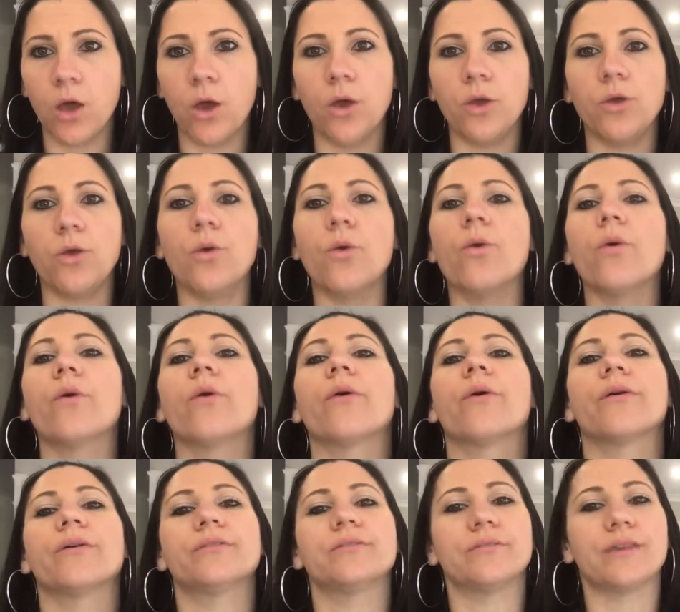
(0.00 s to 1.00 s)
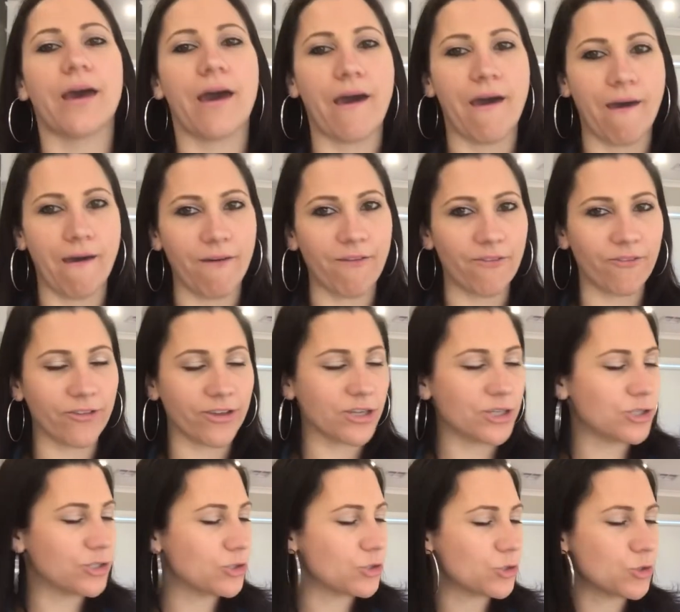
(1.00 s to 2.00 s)
you're going to have
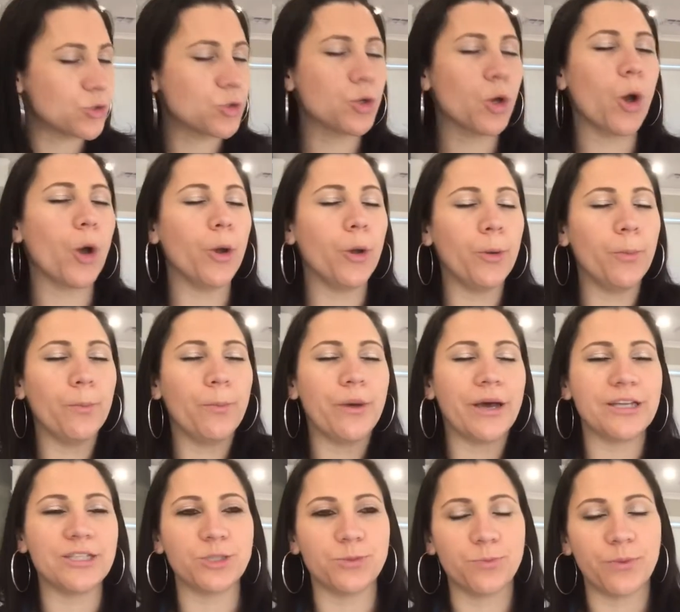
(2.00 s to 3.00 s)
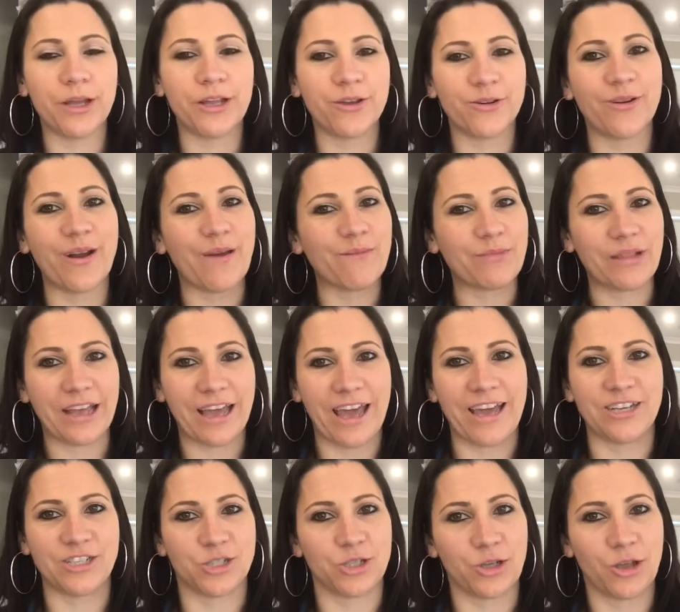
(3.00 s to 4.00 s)
so much better
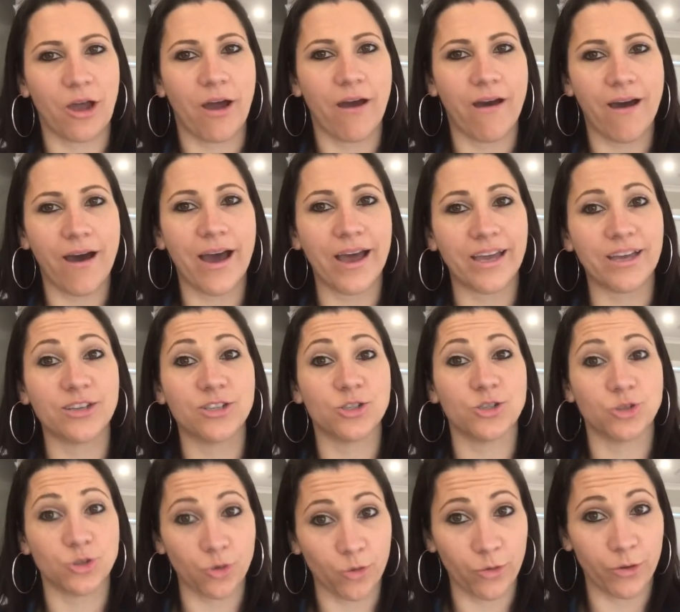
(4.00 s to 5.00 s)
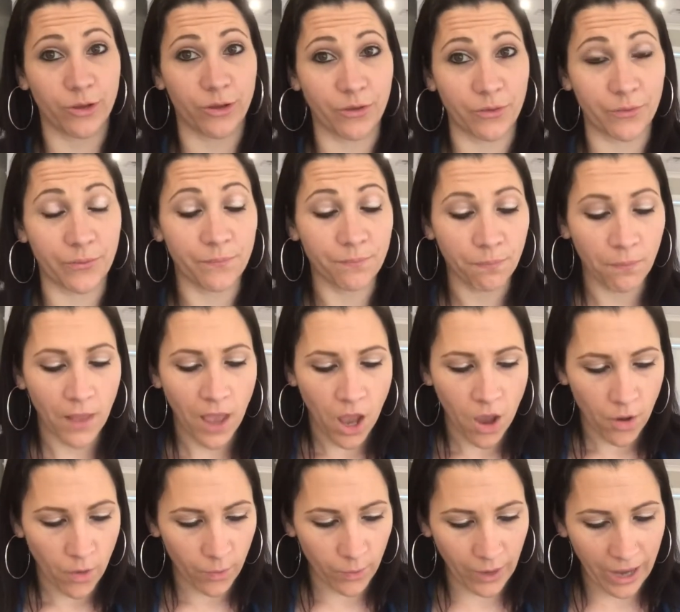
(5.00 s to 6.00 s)
application, I assure you.
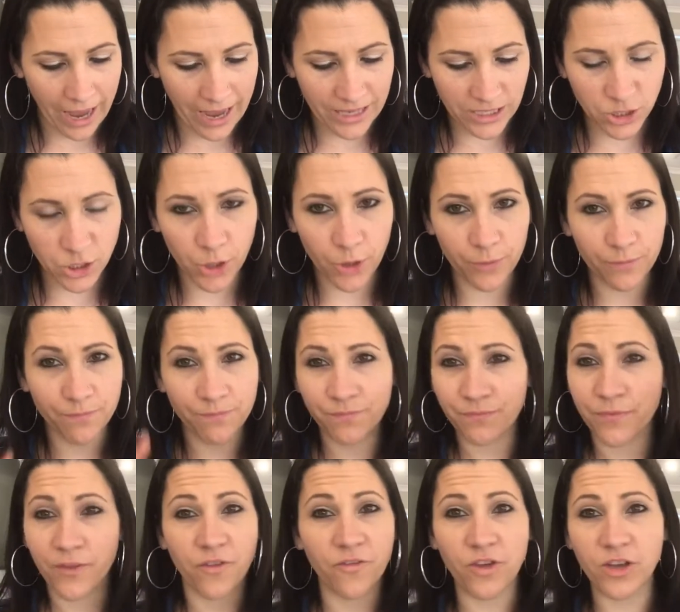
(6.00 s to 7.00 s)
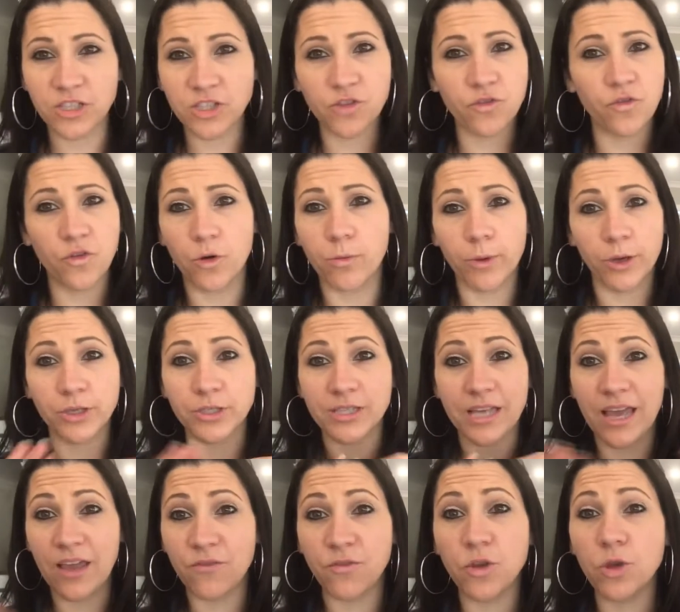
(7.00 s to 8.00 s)
Okay, so first and foremost,
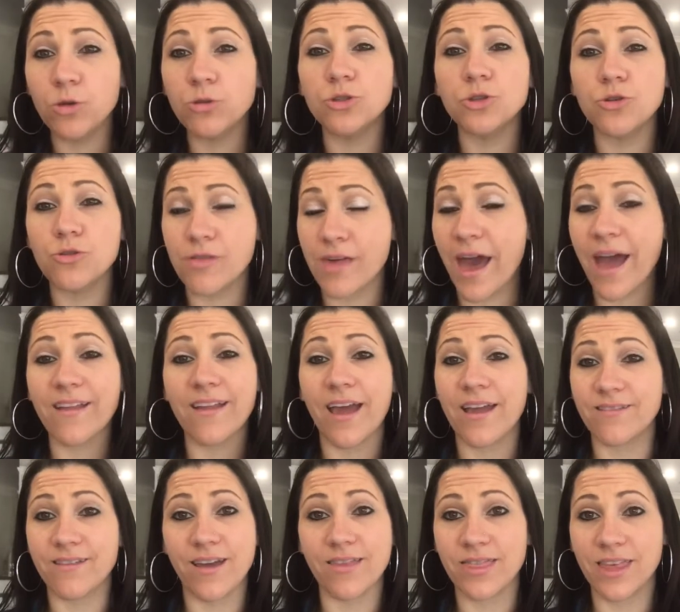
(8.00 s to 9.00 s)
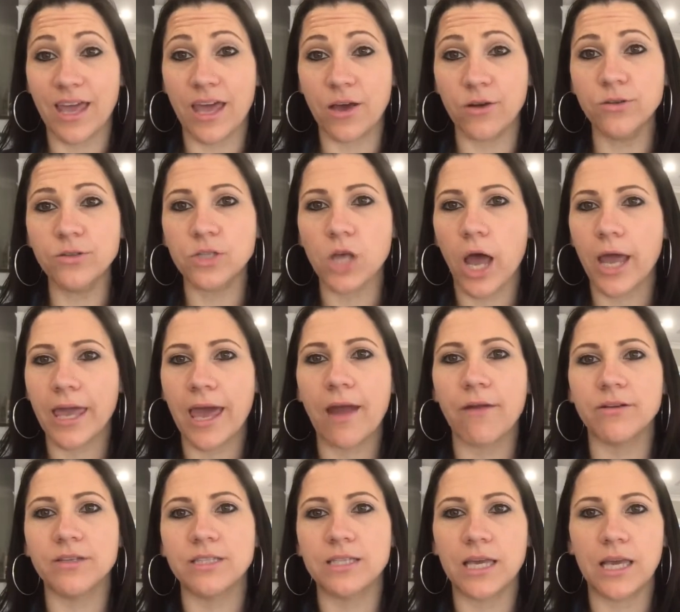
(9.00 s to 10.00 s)
if you do that and nothing else, I
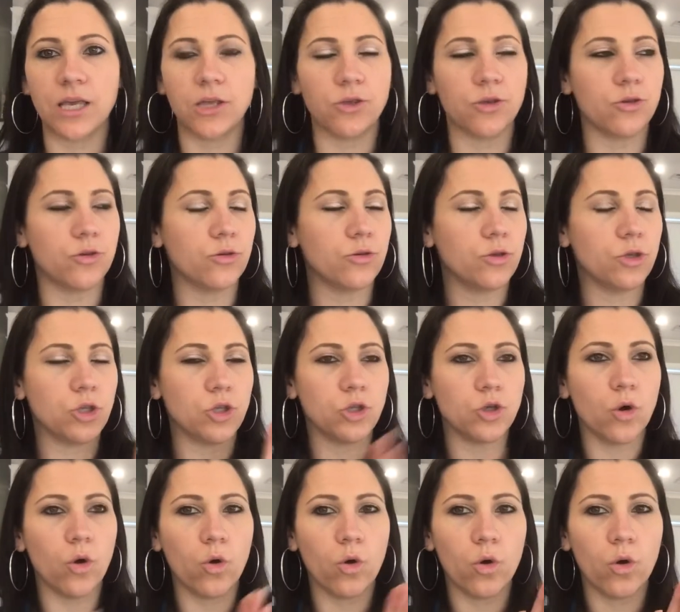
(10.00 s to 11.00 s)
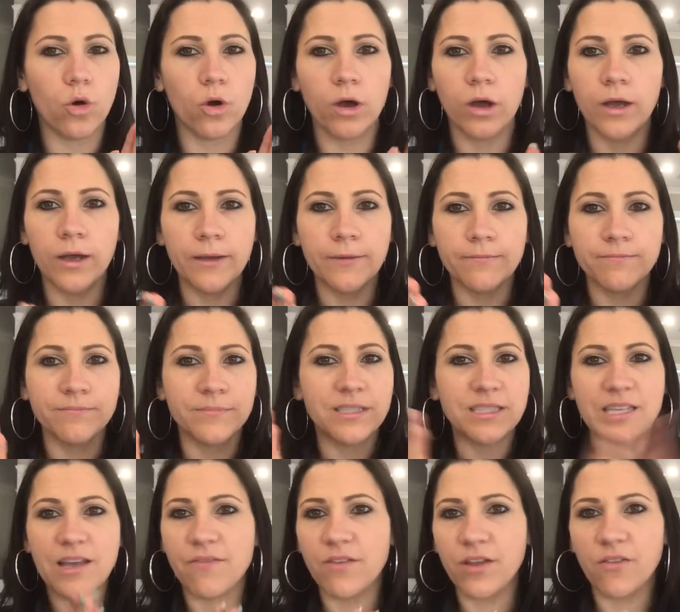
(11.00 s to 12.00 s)
guarantee you your
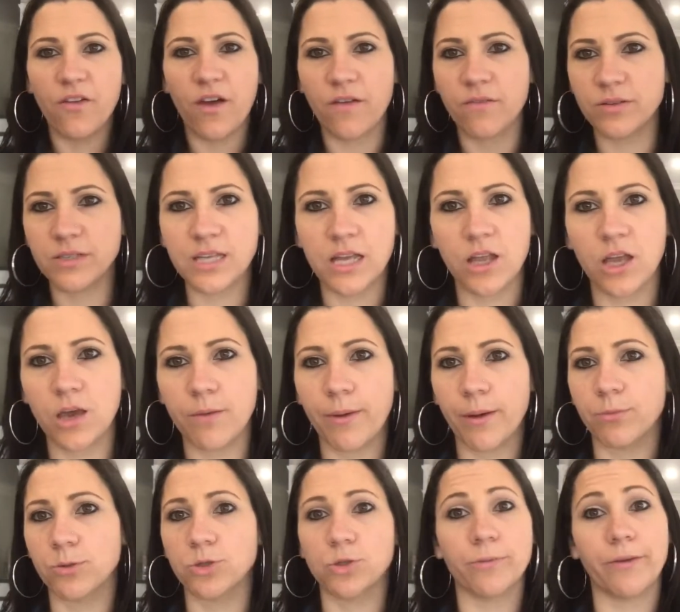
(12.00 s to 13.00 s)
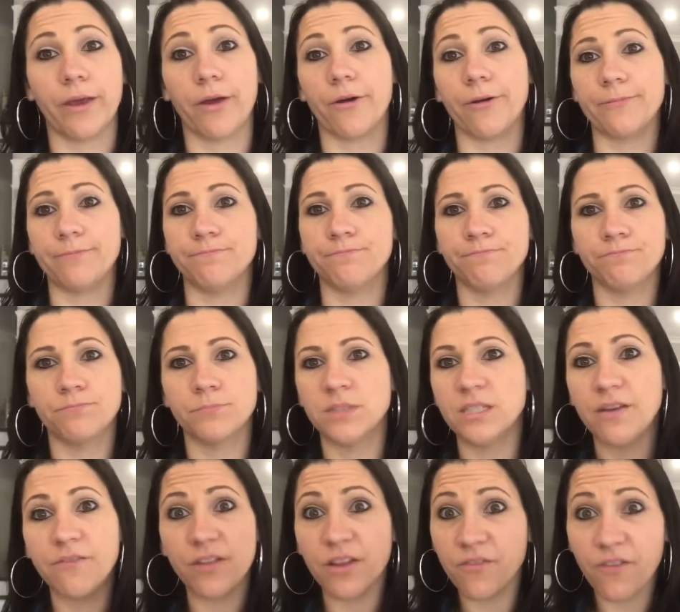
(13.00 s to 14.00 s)
75% of your bubbles will be gone.
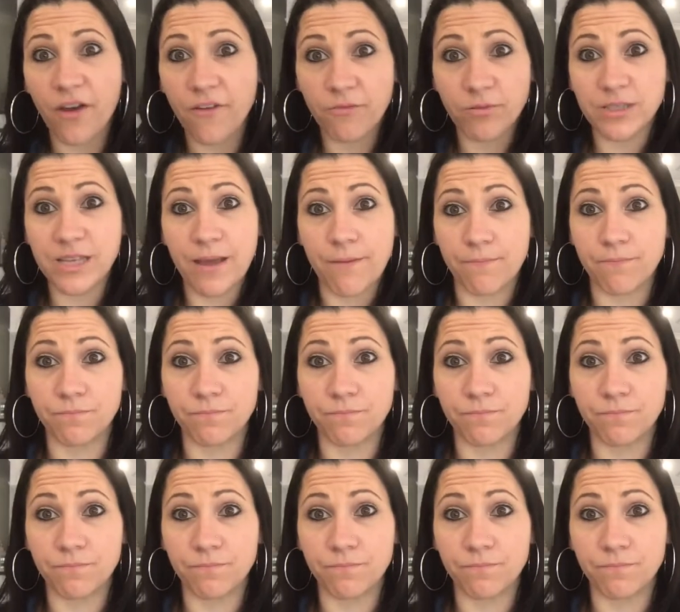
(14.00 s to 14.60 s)
75%.